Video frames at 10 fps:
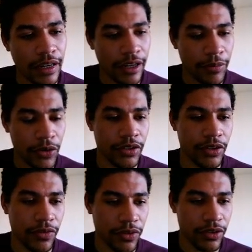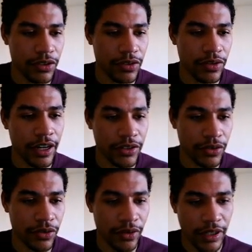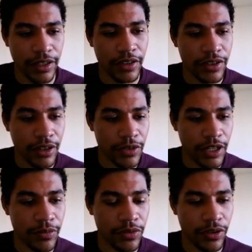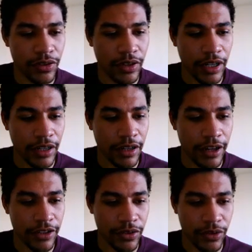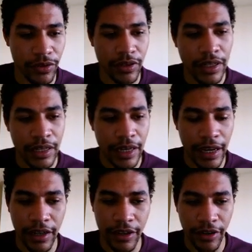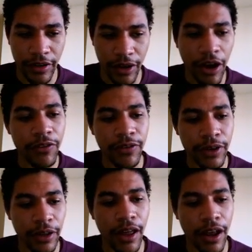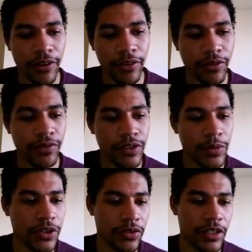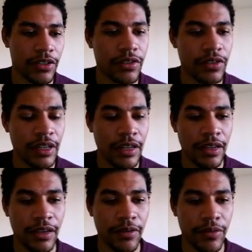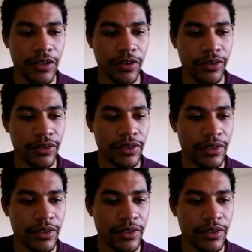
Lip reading: mostly for the junior high school, and then sometimes we also had high school, and often a lot of special needs materials.